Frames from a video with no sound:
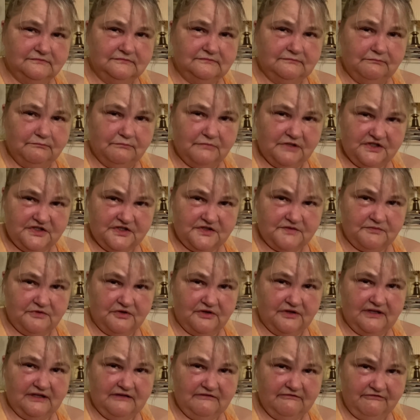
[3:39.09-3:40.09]
much
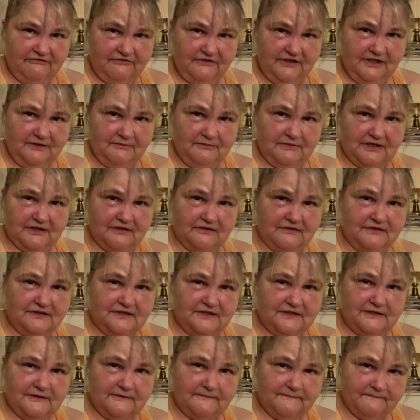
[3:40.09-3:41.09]
more than
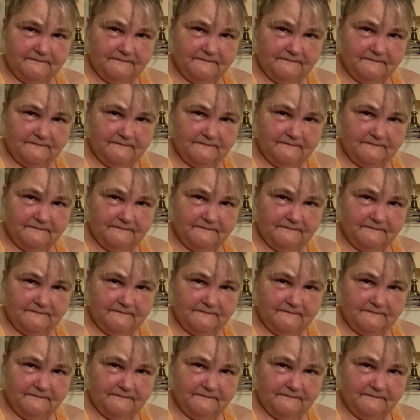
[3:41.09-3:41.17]
females.